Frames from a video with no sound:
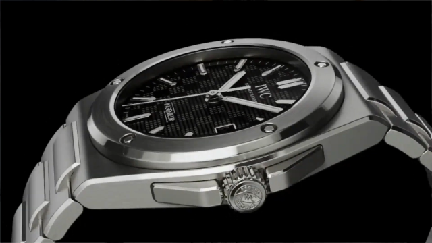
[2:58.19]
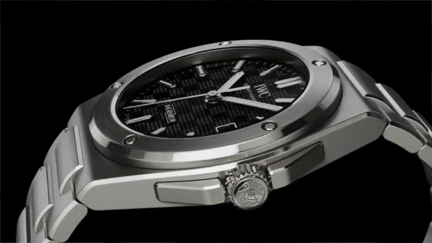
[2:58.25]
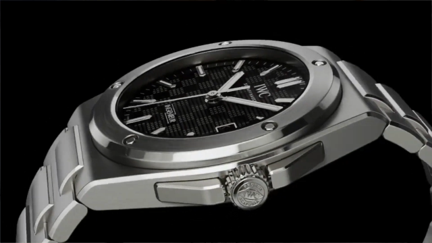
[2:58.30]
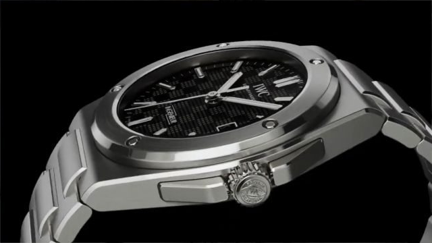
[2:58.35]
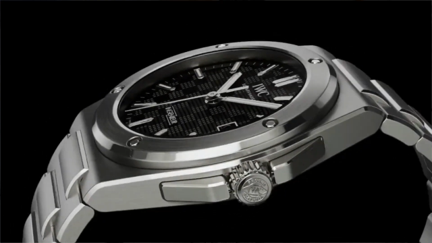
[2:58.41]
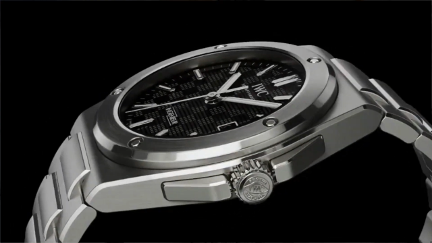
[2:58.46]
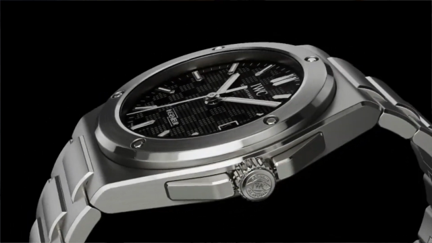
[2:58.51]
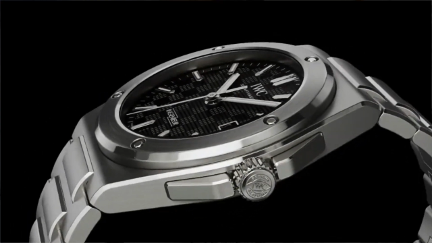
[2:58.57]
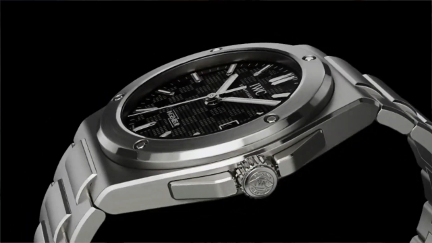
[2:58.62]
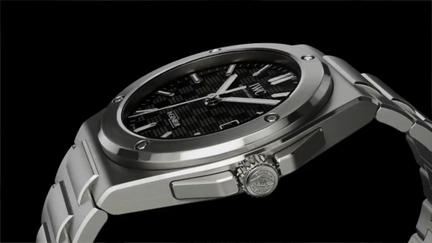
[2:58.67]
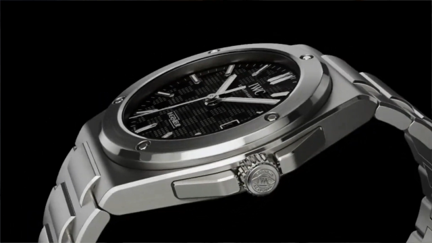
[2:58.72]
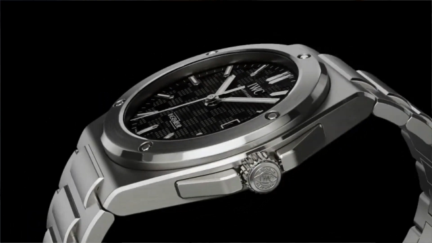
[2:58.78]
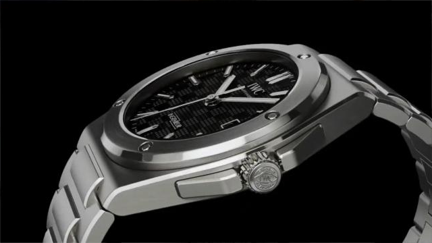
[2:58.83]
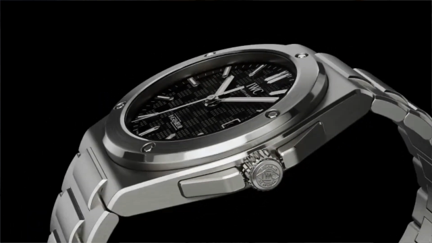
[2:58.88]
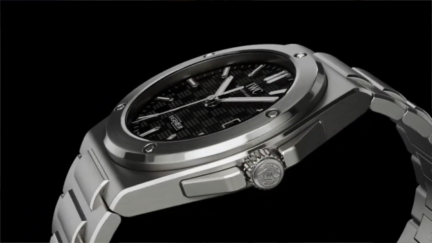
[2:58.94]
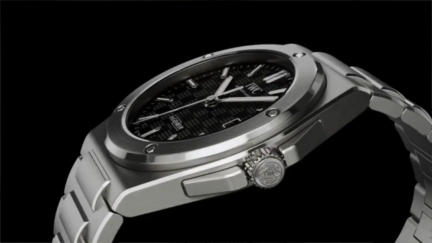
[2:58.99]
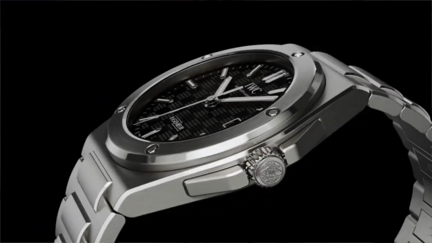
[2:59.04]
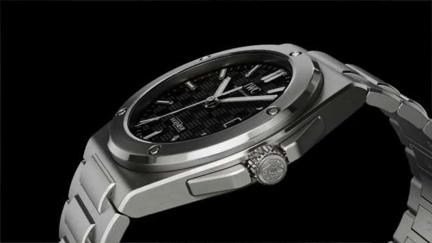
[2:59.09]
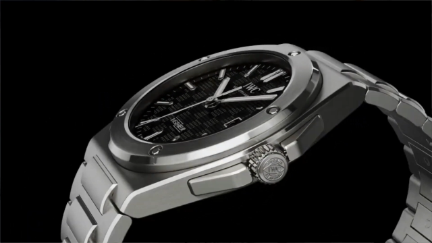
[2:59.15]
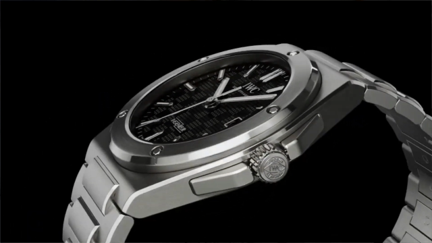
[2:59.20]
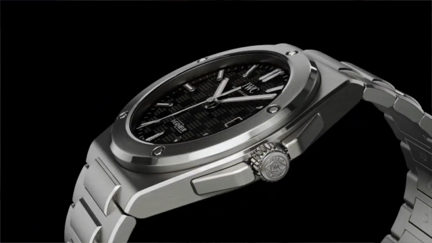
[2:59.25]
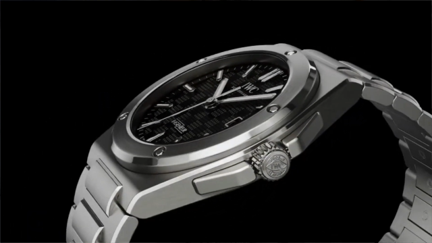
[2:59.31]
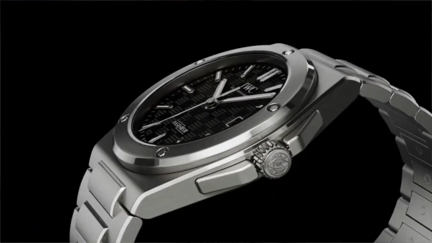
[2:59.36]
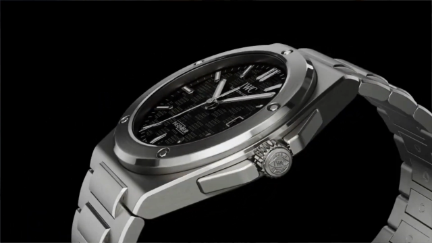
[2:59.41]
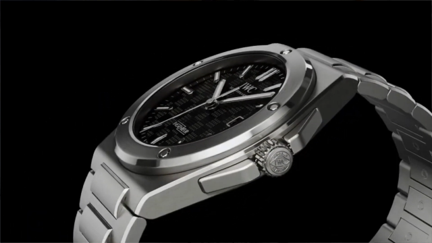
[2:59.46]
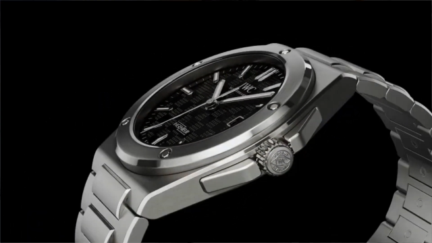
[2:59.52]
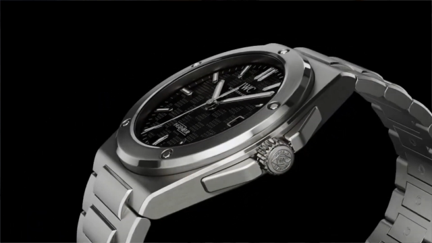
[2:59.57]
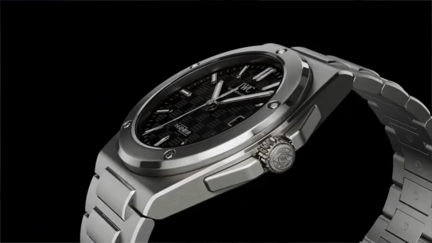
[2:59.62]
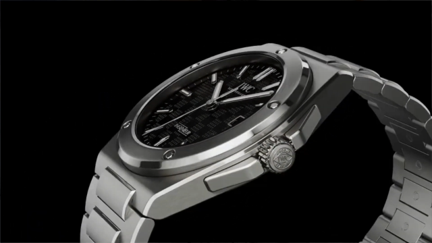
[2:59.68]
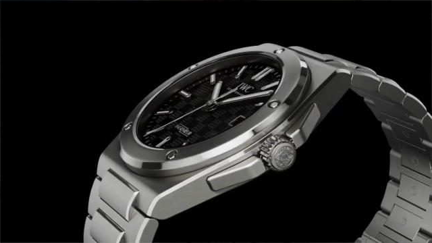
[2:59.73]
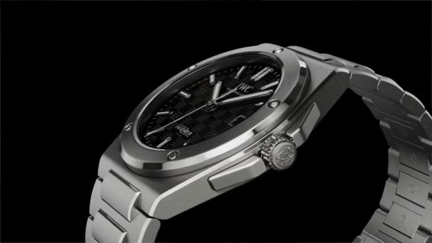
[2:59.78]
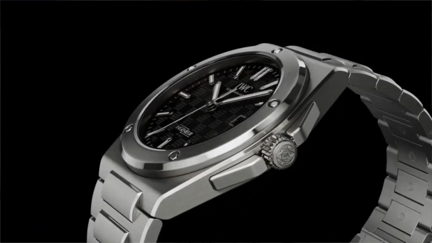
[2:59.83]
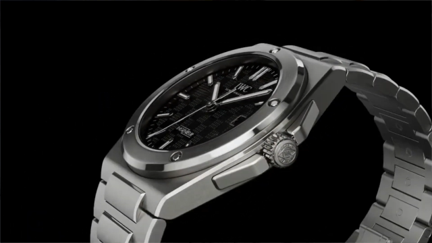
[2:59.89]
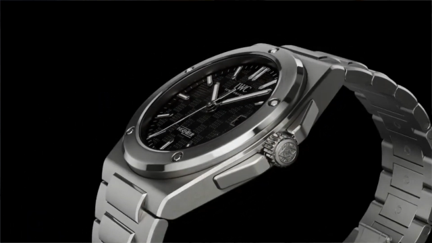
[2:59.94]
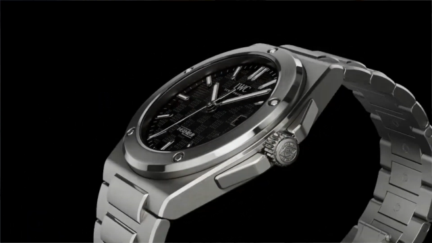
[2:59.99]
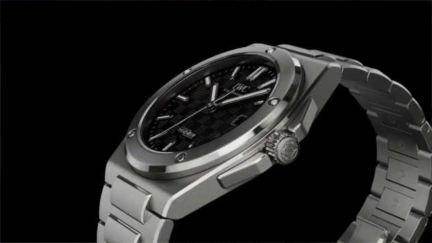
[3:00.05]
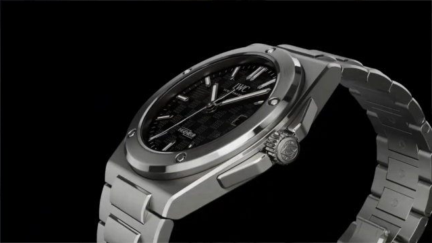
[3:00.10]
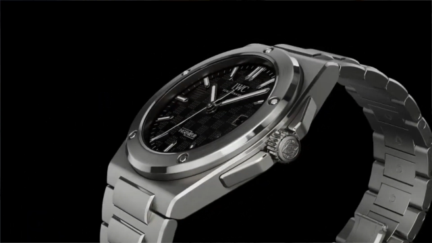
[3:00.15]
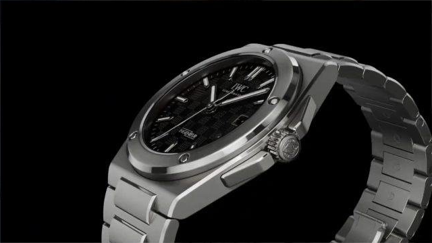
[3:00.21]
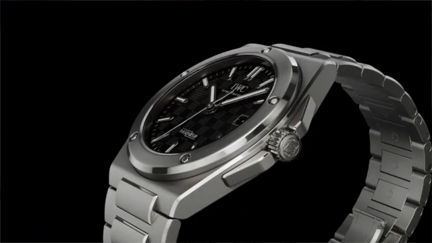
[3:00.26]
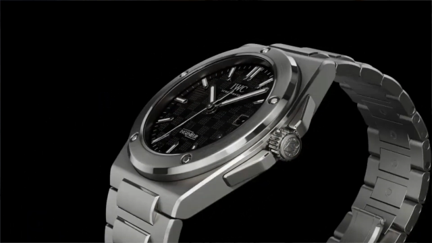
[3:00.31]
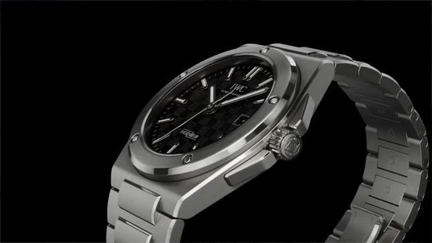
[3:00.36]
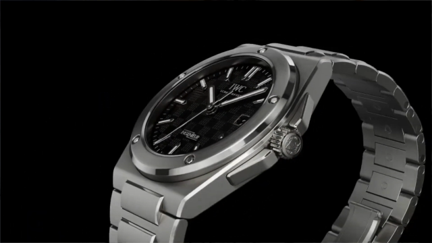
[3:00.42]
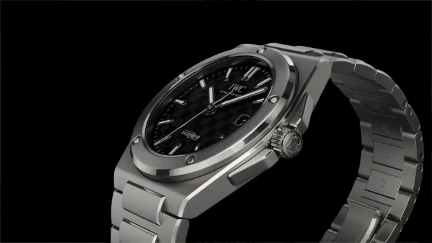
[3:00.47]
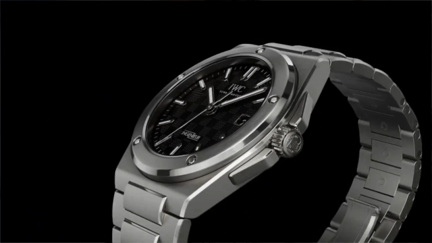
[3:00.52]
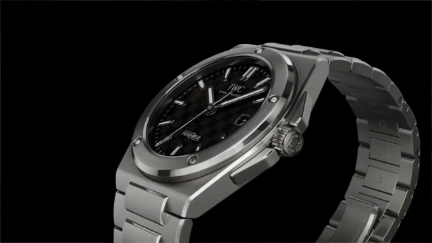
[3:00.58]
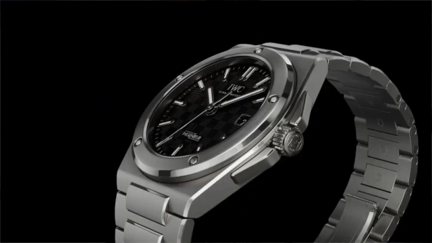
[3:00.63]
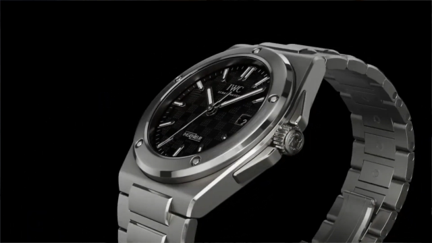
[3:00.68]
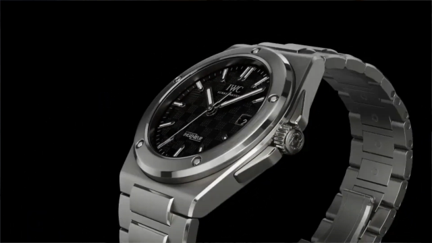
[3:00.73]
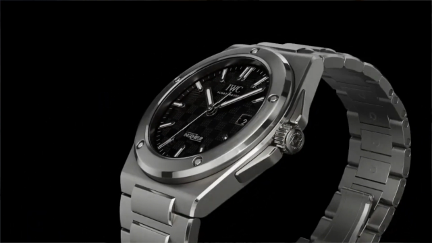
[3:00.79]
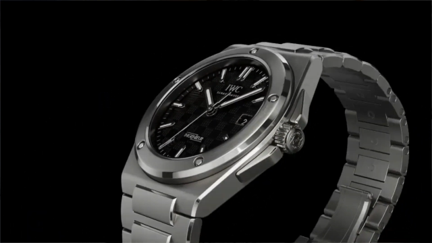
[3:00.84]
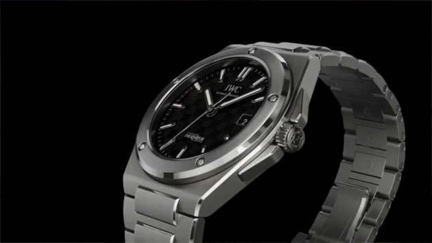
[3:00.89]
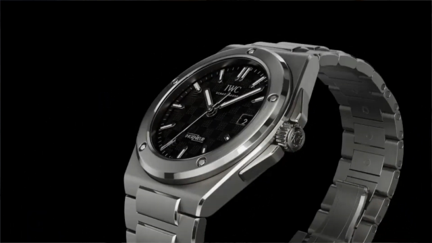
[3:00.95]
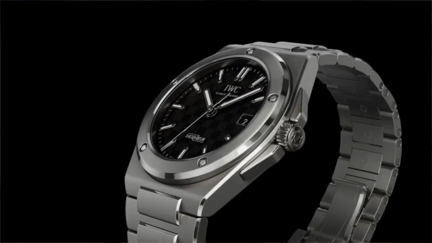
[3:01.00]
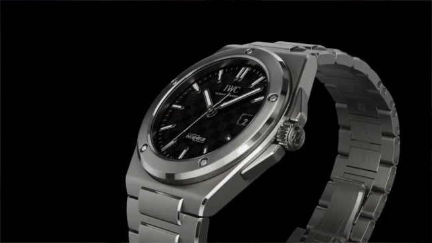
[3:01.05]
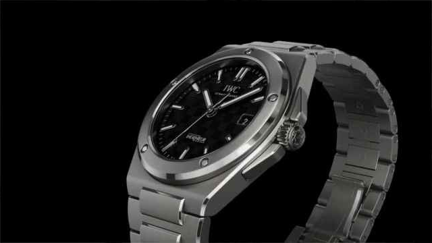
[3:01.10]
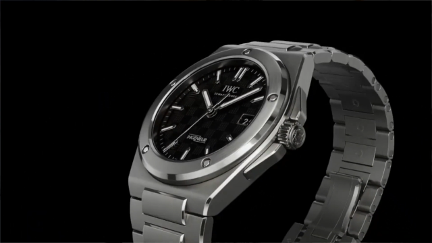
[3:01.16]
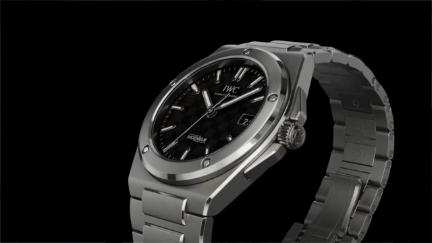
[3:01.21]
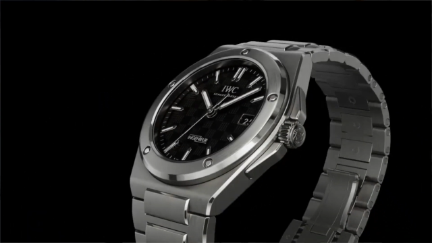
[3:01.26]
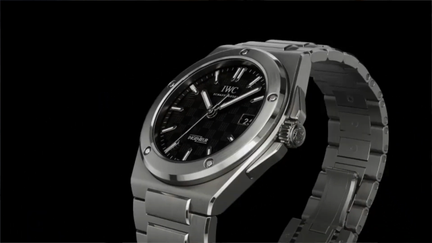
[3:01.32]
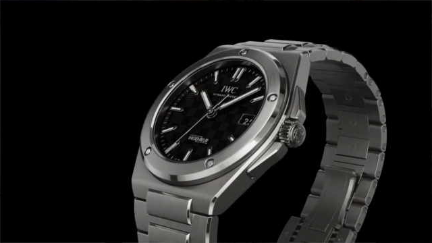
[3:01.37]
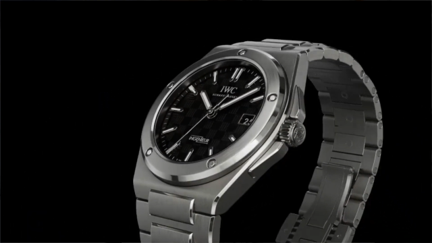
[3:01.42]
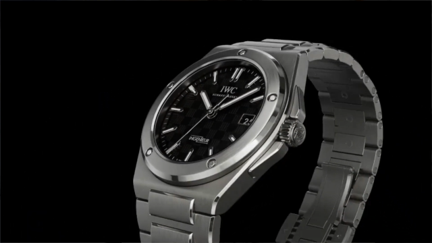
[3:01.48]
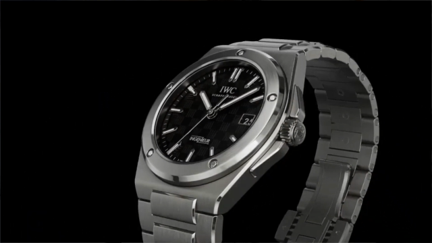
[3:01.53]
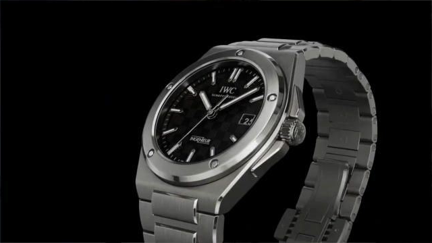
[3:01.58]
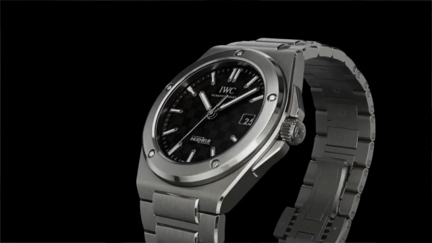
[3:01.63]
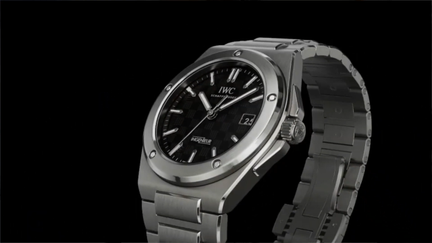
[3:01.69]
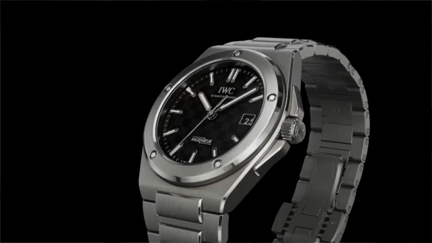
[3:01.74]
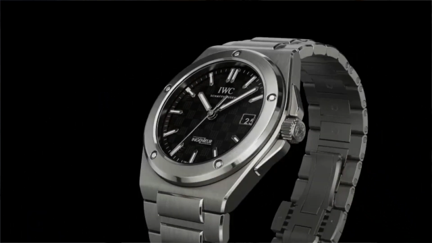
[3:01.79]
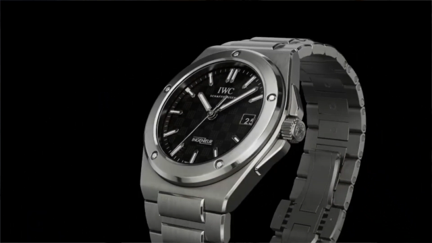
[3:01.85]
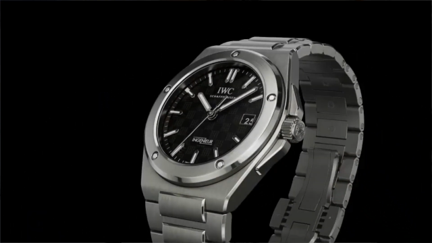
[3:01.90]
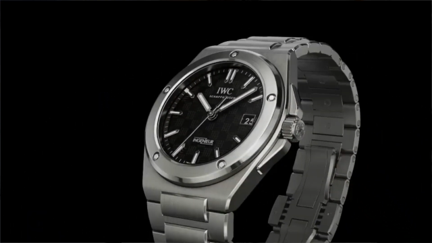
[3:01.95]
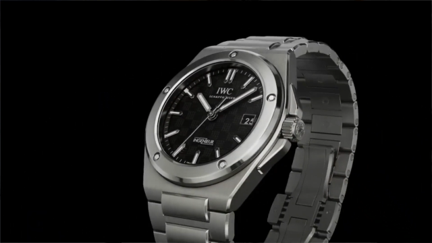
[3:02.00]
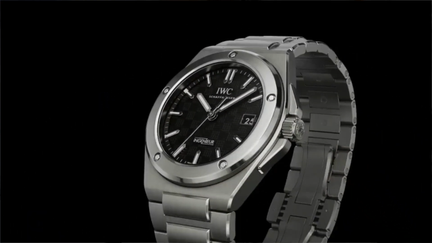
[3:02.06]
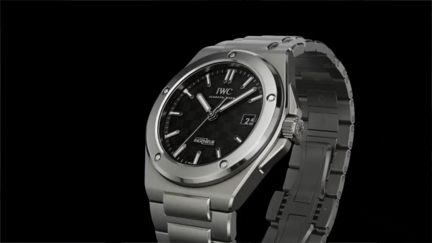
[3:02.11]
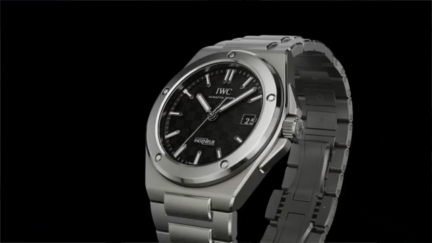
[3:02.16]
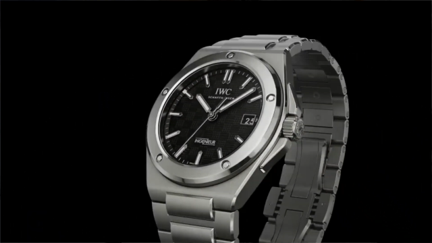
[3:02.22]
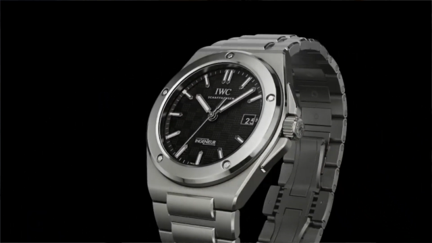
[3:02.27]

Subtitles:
[unreadable: no face in view]